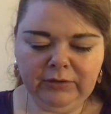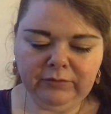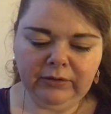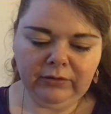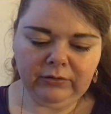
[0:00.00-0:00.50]
I
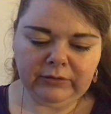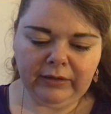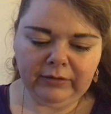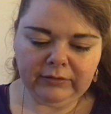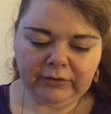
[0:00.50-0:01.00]
finally got the
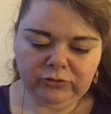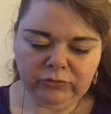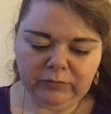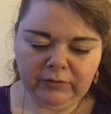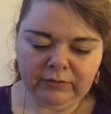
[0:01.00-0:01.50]
hang of that
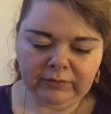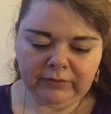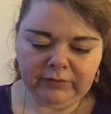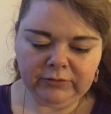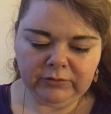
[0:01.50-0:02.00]
shuffling thing
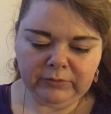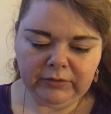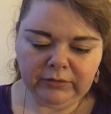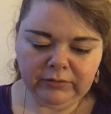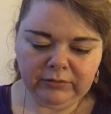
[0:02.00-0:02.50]
that you do where
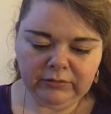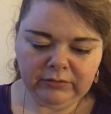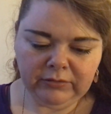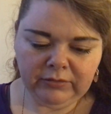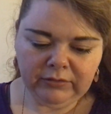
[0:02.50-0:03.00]
you
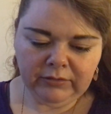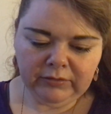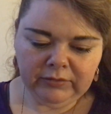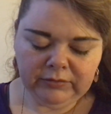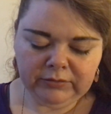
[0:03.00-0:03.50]

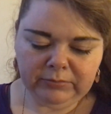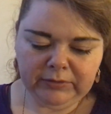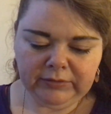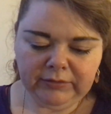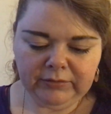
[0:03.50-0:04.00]

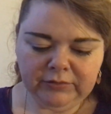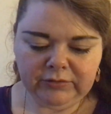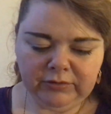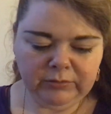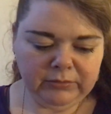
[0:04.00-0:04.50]
split it into
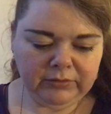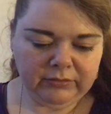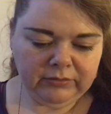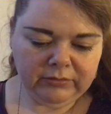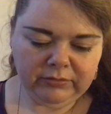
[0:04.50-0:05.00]
two and then,